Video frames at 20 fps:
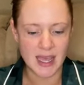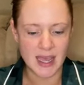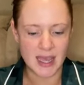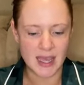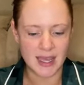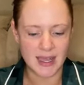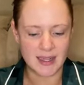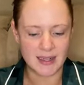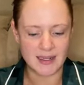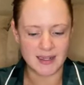
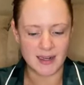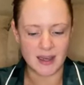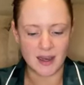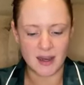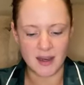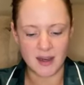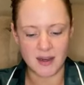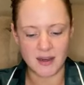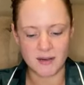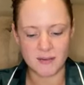And
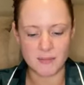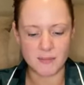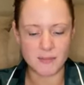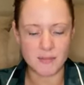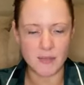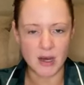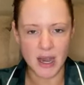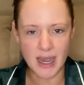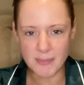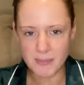
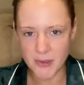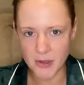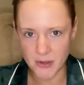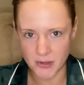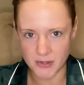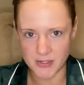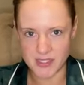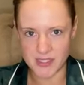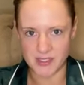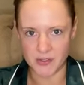my
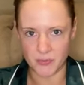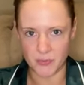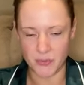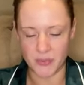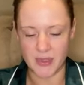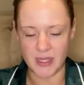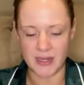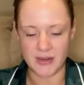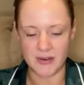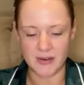personal
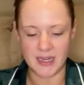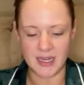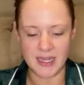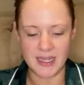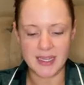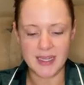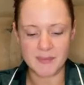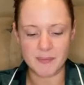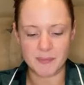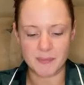
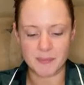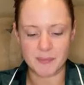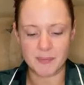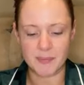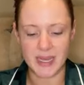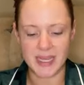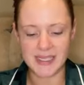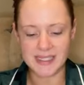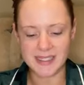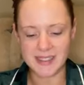theory,
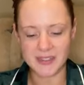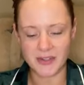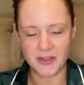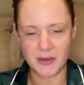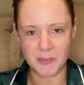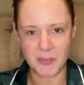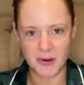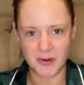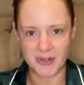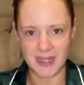based on a
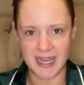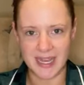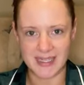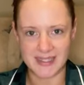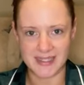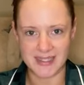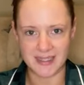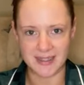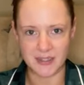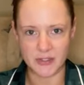podcast
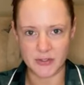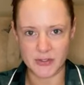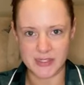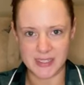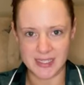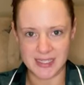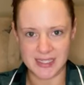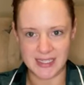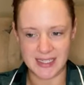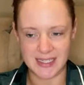that
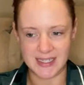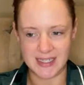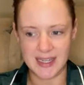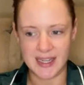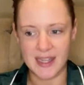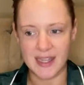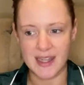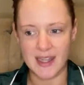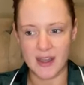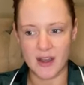Lucy did
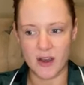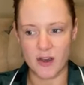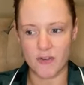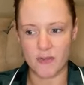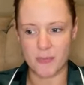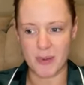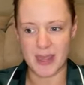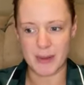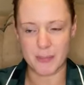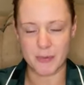
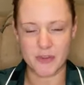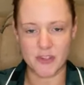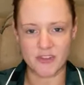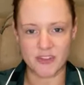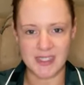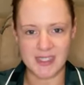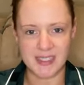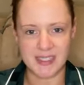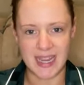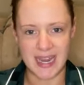of people that
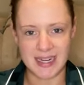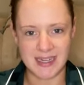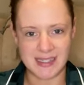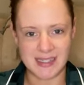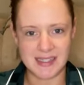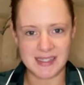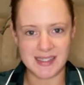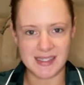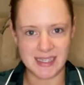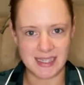she's
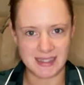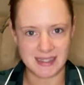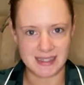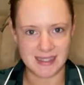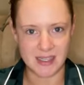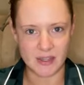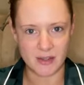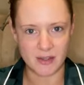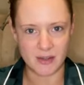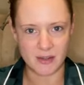dated
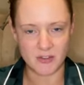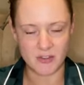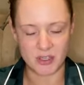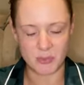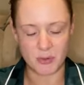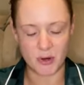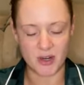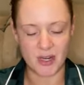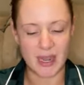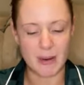since she
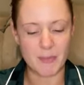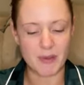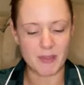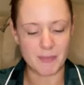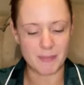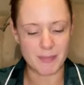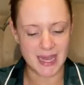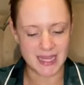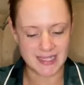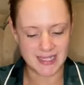broke up with
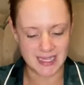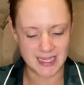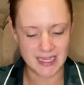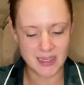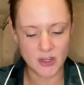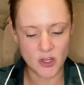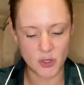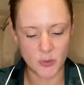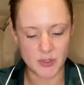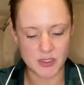Matty,
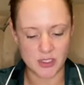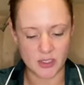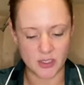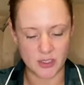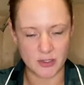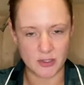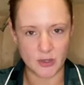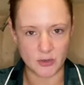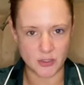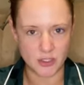who was her
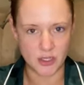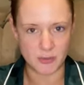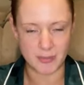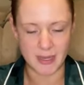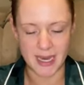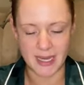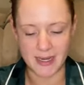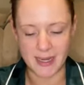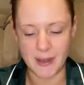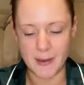long-term
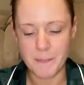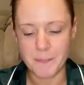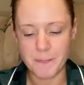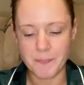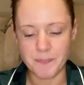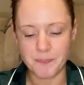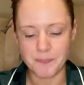partner,